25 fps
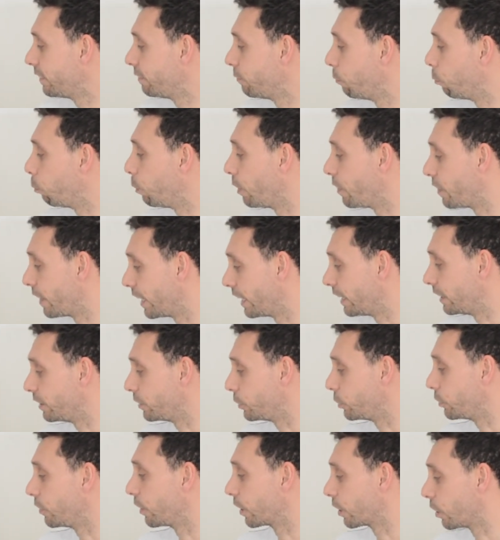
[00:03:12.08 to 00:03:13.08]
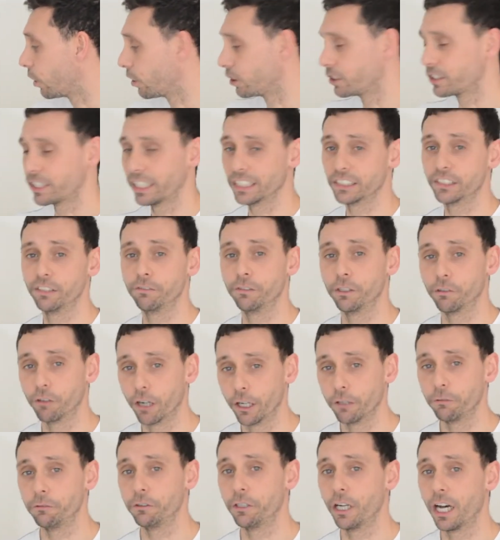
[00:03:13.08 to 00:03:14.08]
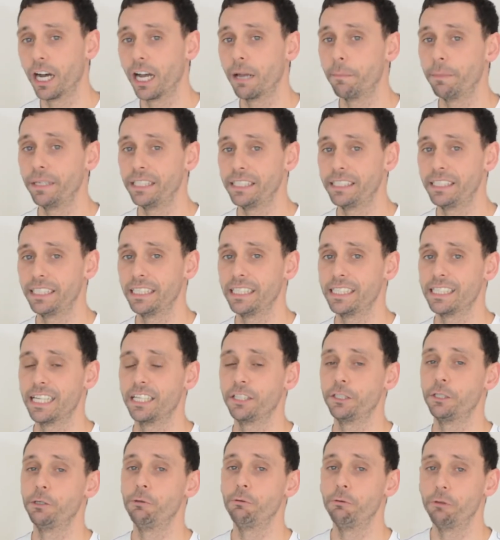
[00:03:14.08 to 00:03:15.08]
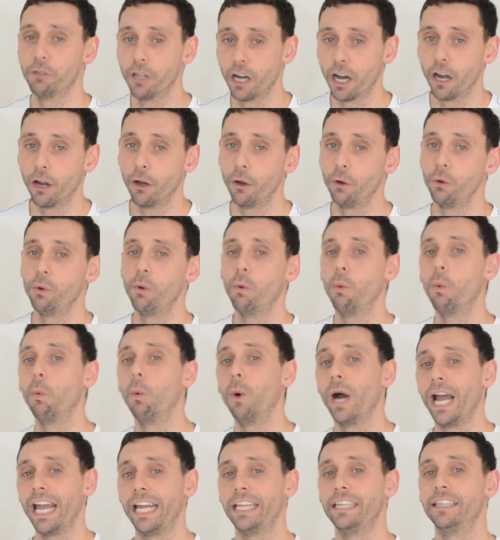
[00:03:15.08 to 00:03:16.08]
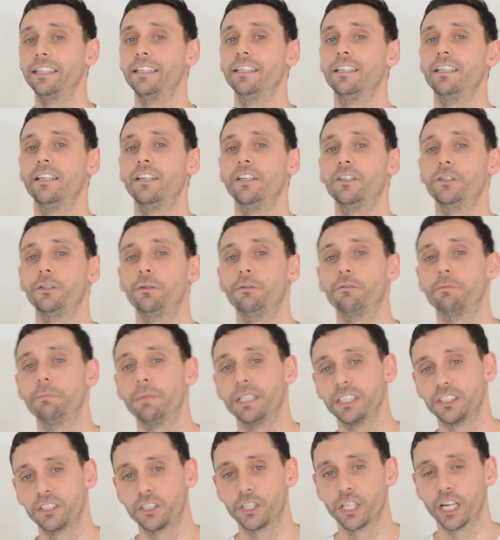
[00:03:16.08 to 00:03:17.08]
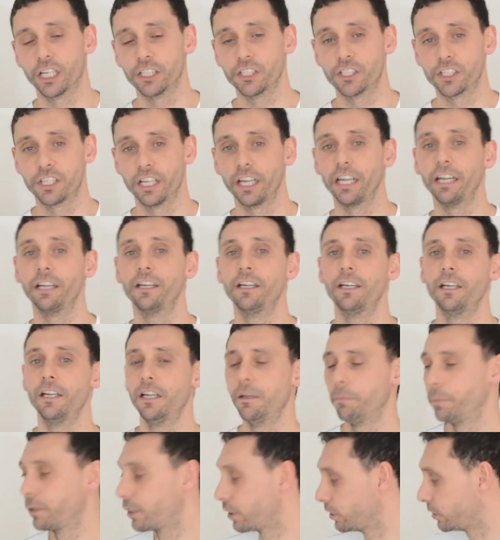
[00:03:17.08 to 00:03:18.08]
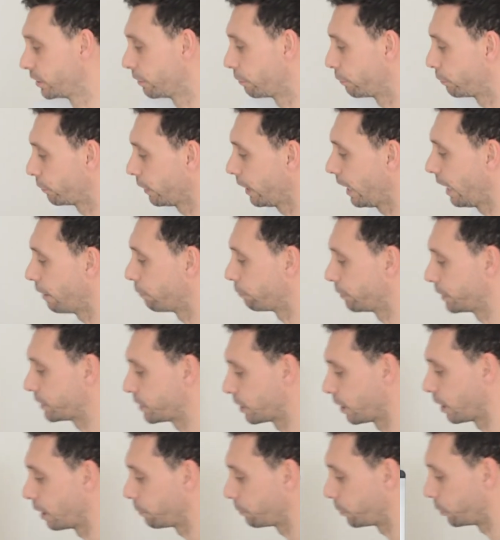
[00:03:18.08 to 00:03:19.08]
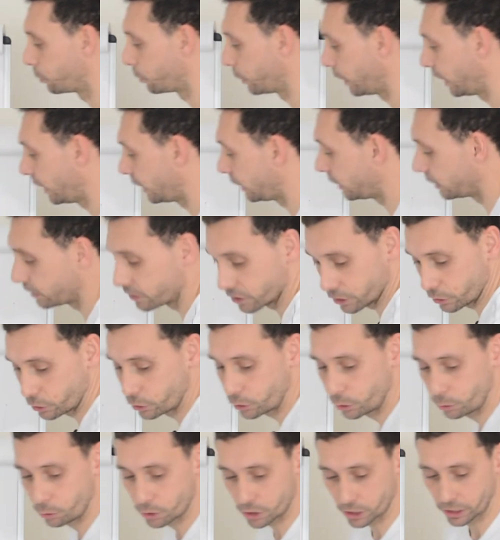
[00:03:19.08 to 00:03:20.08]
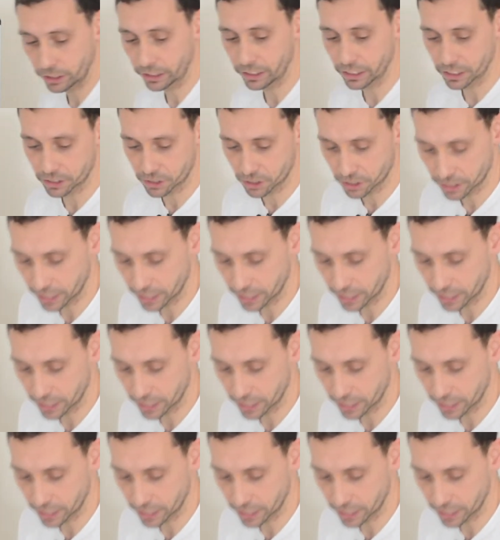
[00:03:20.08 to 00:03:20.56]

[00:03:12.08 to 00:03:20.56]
within the context of your own diabetes that you know when you've misjudged it. Because if every time you eat, usually, let's just